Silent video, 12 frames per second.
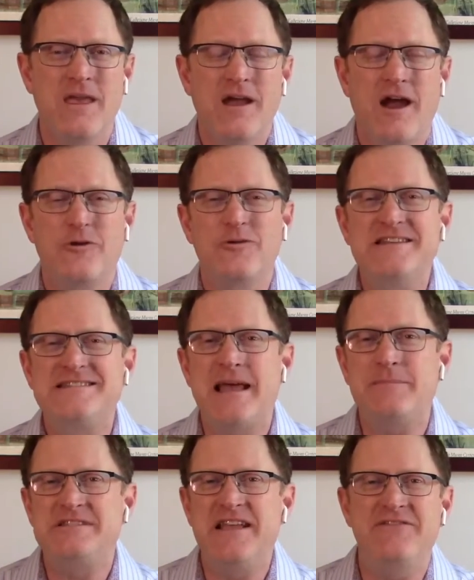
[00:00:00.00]
A
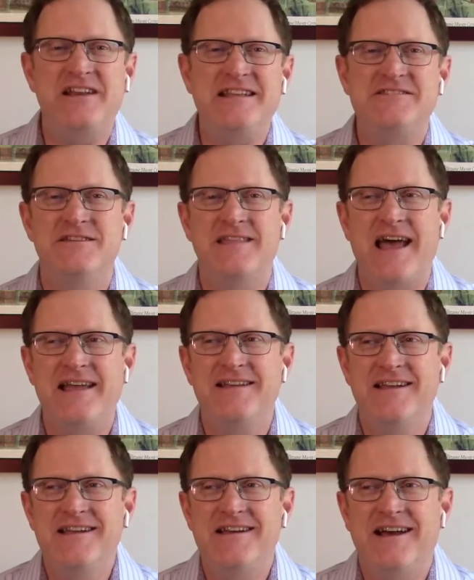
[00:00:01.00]
receptivity to that
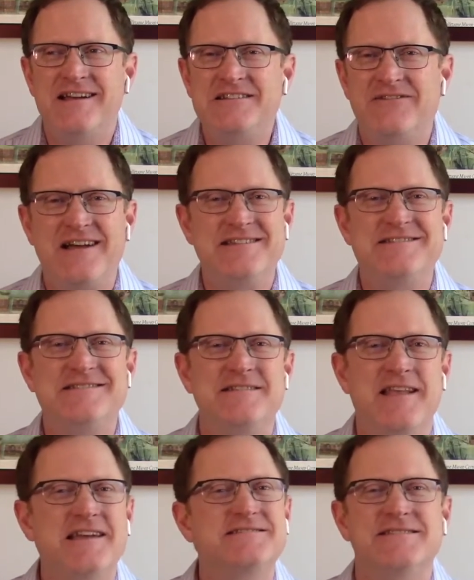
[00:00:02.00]
divine
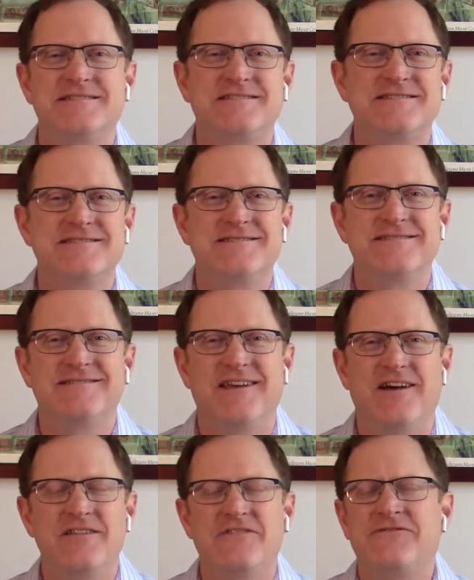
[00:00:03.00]
essence,
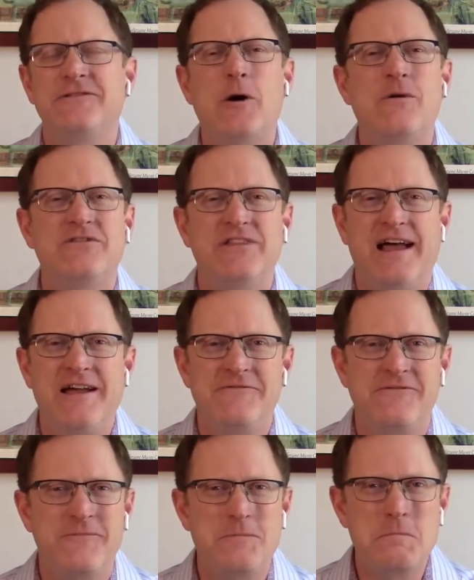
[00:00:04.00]
the flow of life,